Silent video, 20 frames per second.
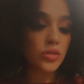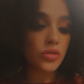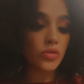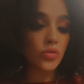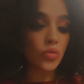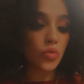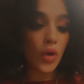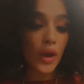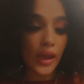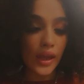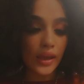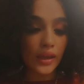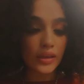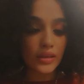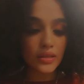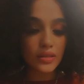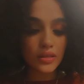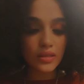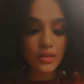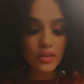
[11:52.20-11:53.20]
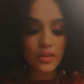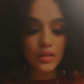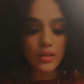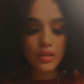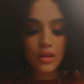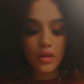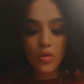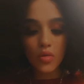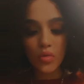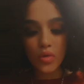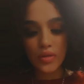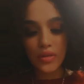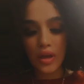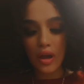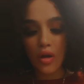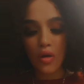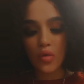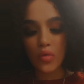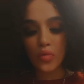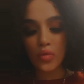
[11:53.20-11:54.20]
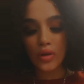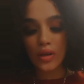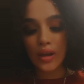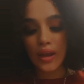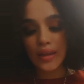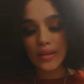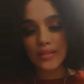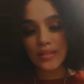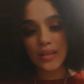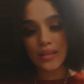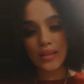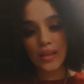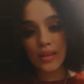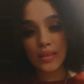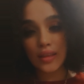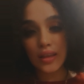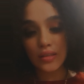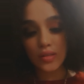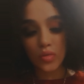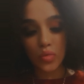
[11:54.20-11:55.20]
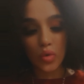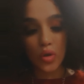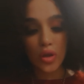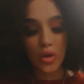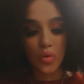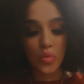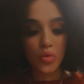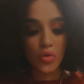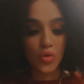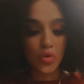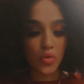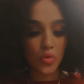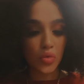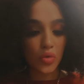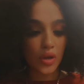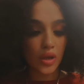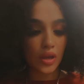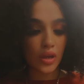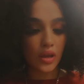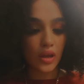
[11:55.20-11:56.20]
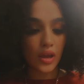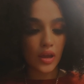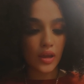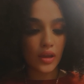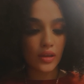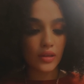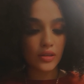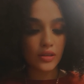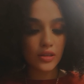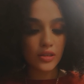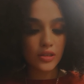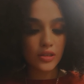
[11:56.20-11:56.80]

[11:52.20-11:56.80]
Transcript: ways without realizing that that's what you were doing. And